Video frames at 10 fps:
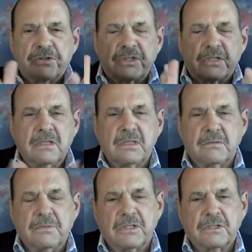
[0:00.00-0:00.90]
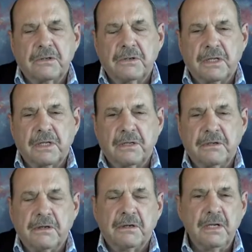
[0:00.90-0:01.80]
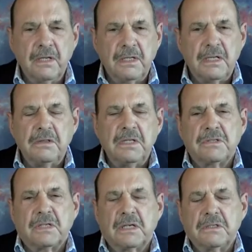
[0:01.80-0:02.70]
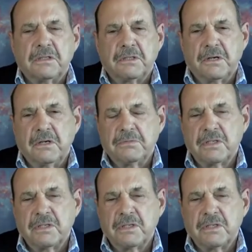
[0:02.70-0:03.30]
schism that's going on here in these kinds of terms.